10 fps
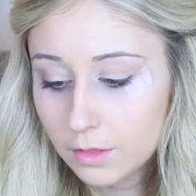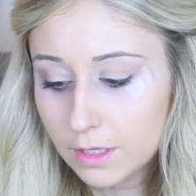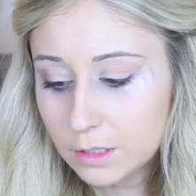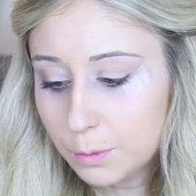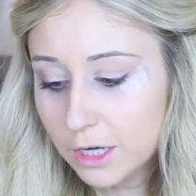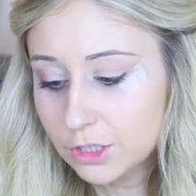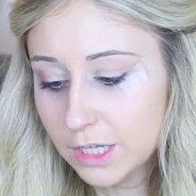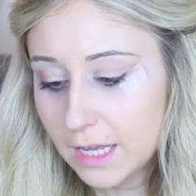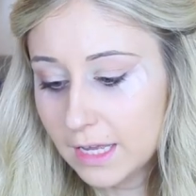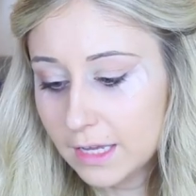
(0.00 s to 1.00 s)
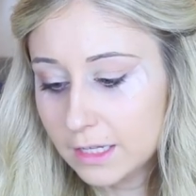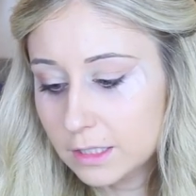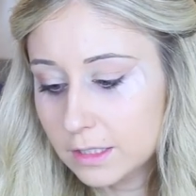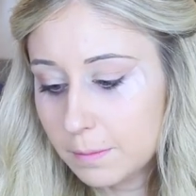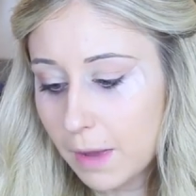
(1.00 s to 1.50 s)
This brush
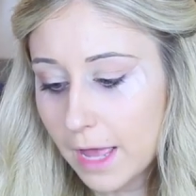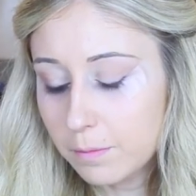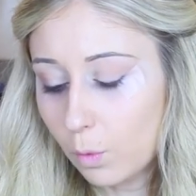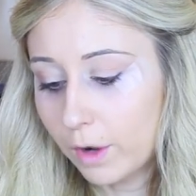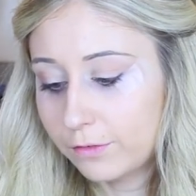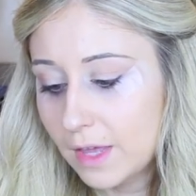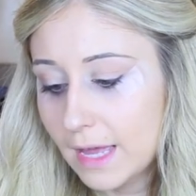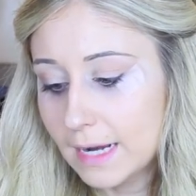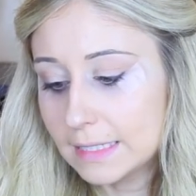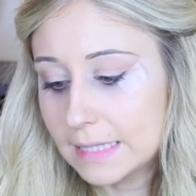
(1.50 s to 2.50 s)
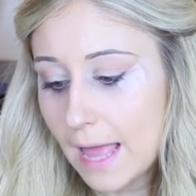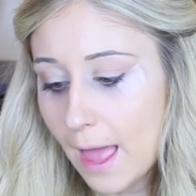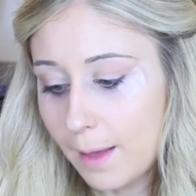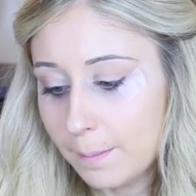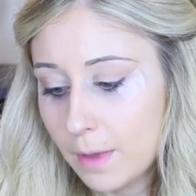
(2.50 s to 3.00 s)
is by Morphe, and it's the
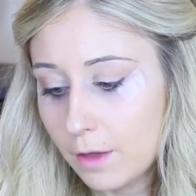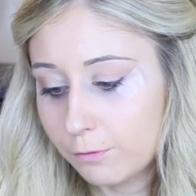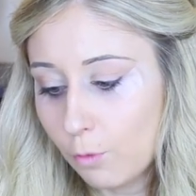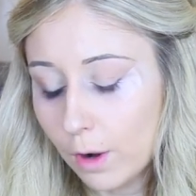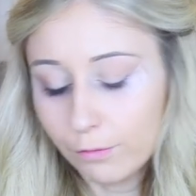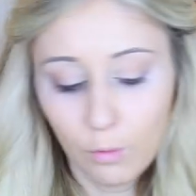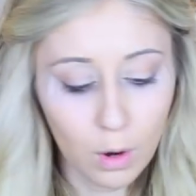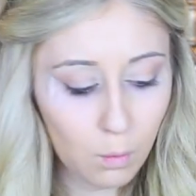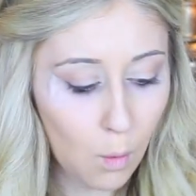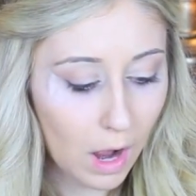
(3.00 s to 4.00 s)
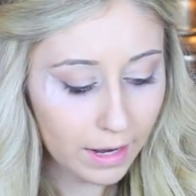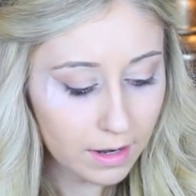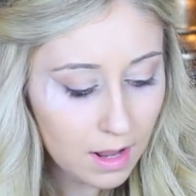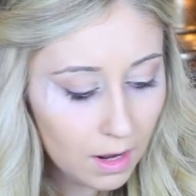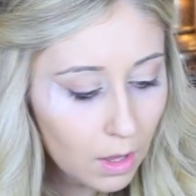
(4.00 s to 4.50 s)

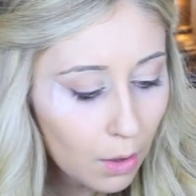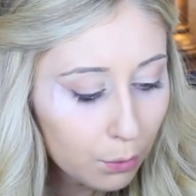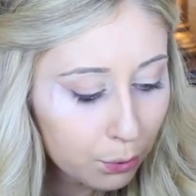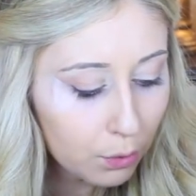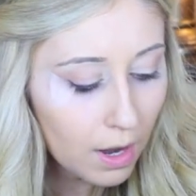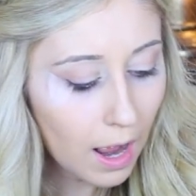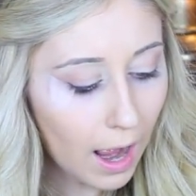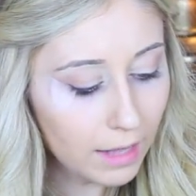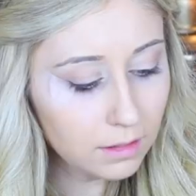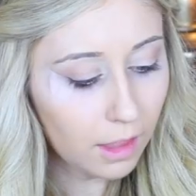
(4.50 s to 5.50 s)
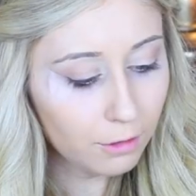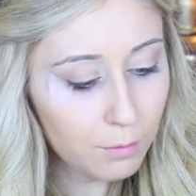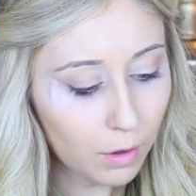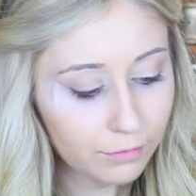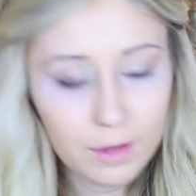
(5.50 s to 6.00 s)
M441. I love
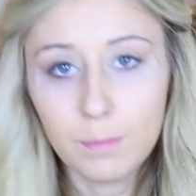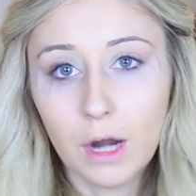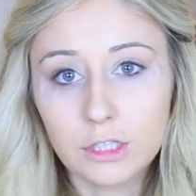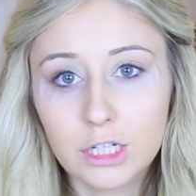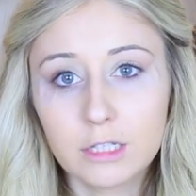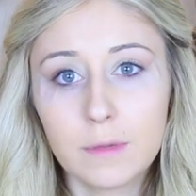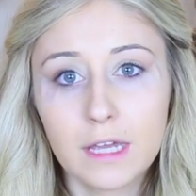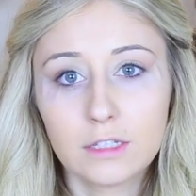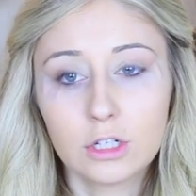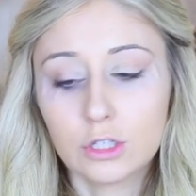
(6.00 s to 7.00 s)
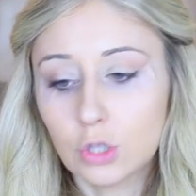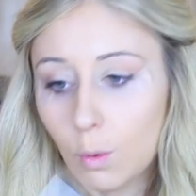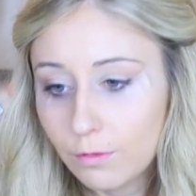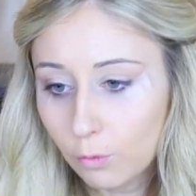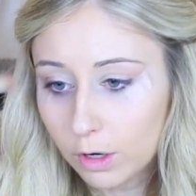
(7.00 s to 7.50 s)
Morphe brushes because they're
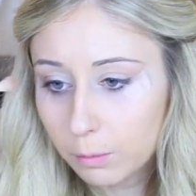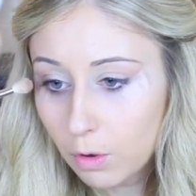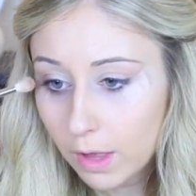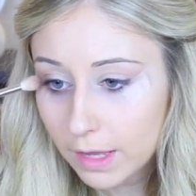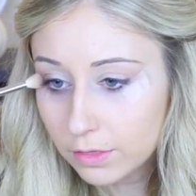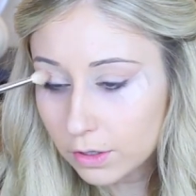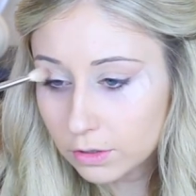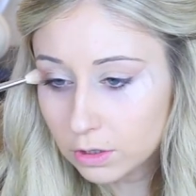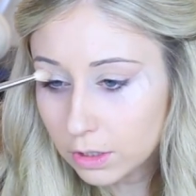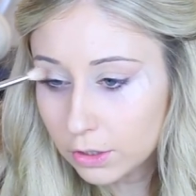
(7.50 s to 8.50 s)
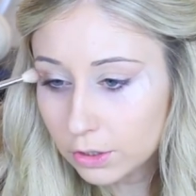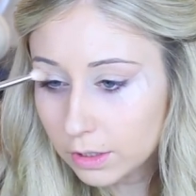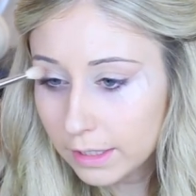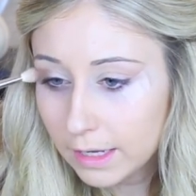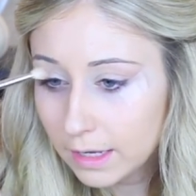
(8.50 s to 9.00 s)
so affordable, and they're
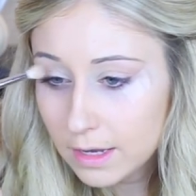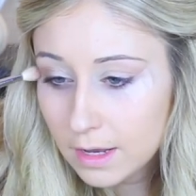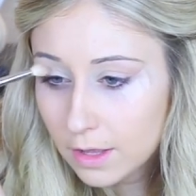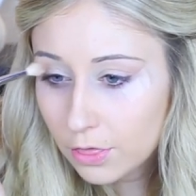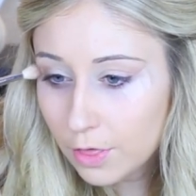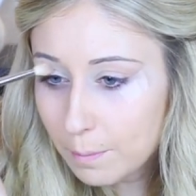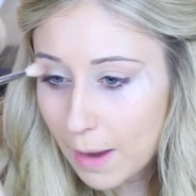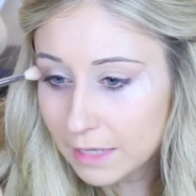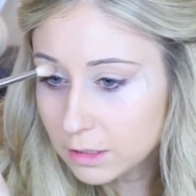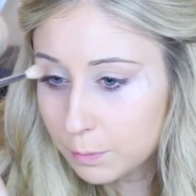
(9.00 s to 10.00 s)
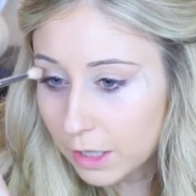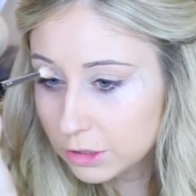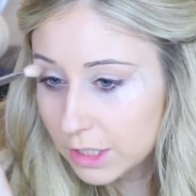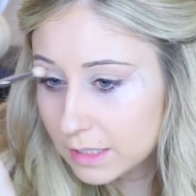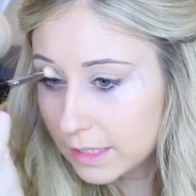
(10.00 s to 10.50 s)
literally the best
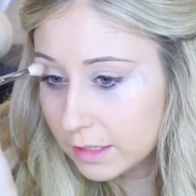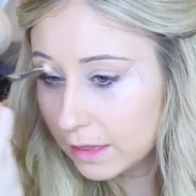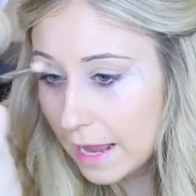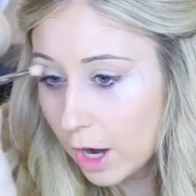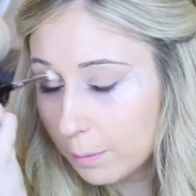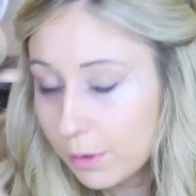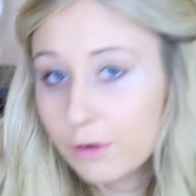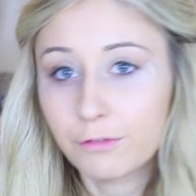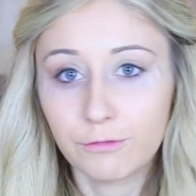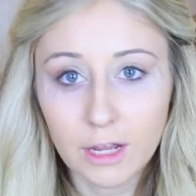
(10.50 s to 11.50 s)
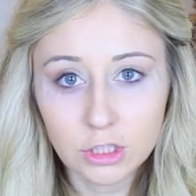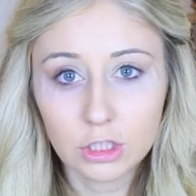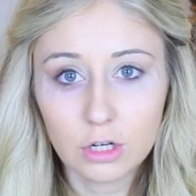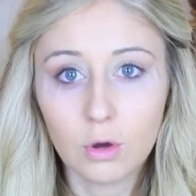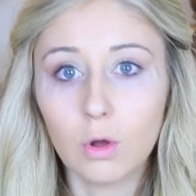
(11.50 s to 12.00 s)
brushes. Like, they are
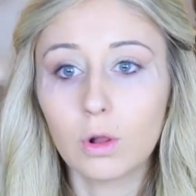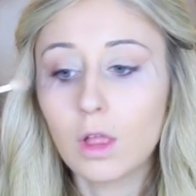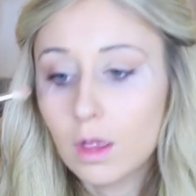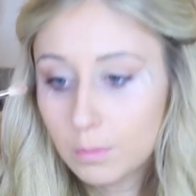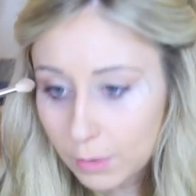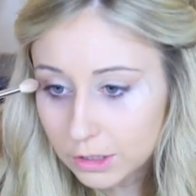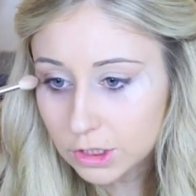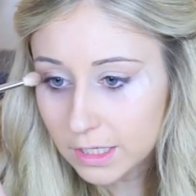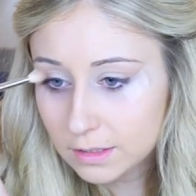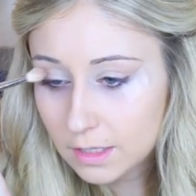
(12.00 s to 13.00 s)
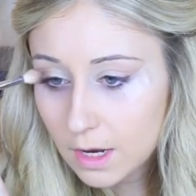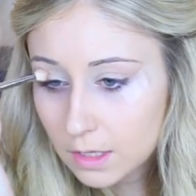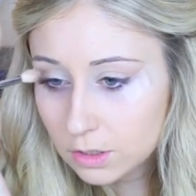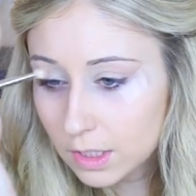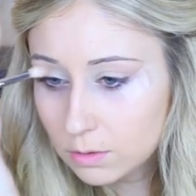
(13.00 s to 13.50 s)
professional brushes.
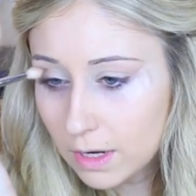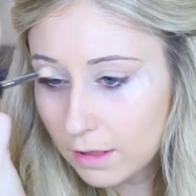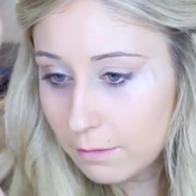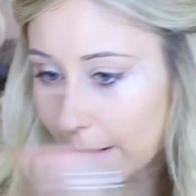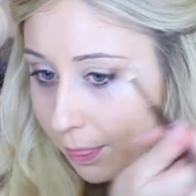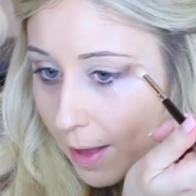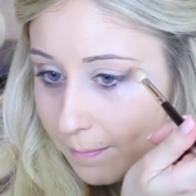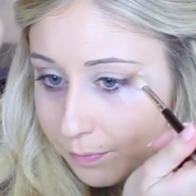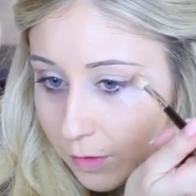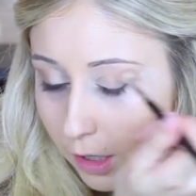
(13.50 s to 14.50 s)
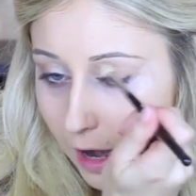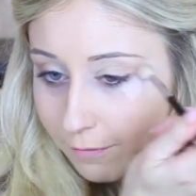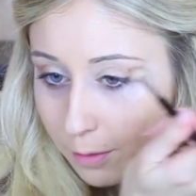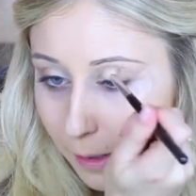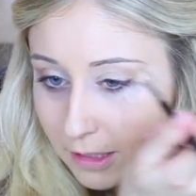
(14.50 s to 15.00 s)
So that's what I love about them. They're
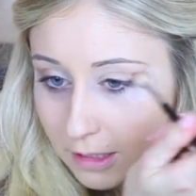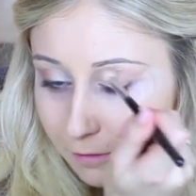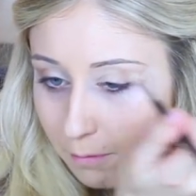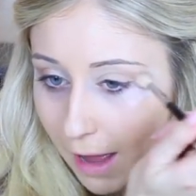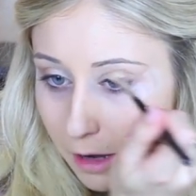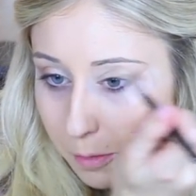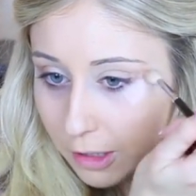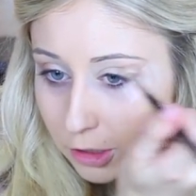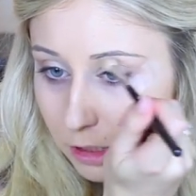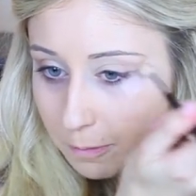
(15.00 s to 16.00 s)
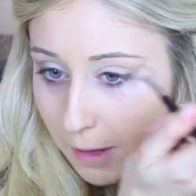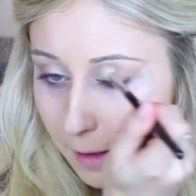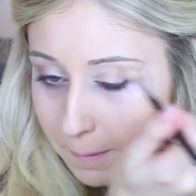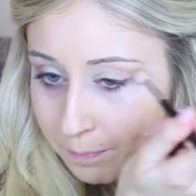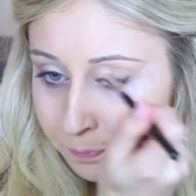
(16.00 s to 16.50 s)
half the price of MAC brushes,
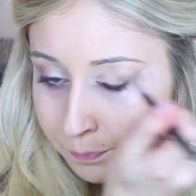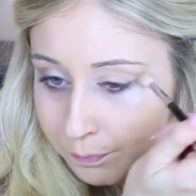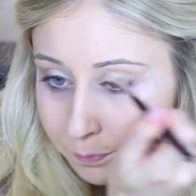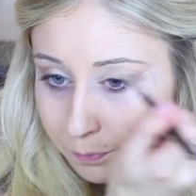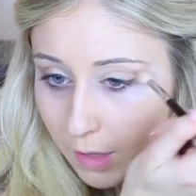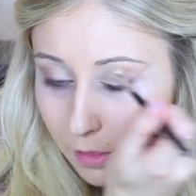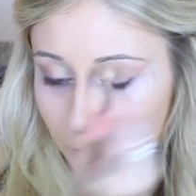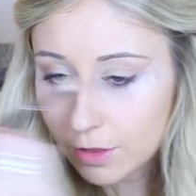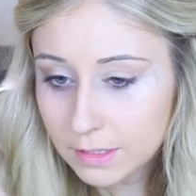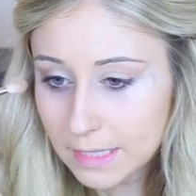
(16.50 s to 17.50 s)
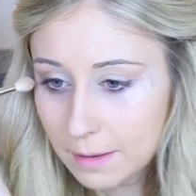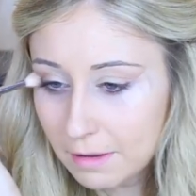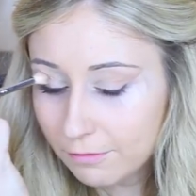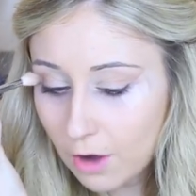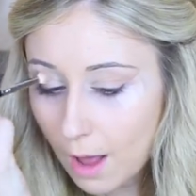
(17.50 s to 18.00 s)
but they're the same,
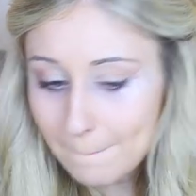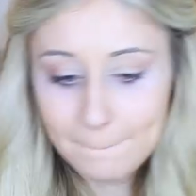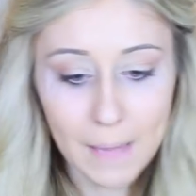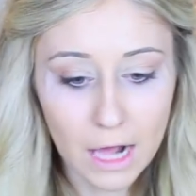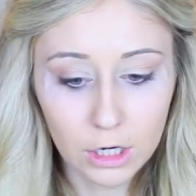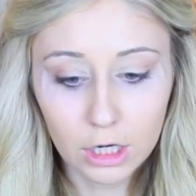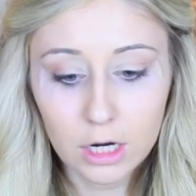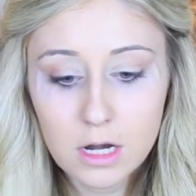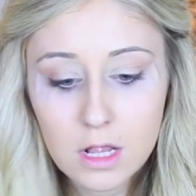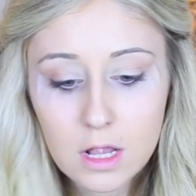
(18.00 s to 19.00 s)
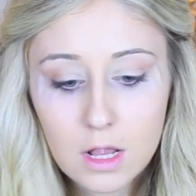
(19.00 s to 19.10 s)
if not better.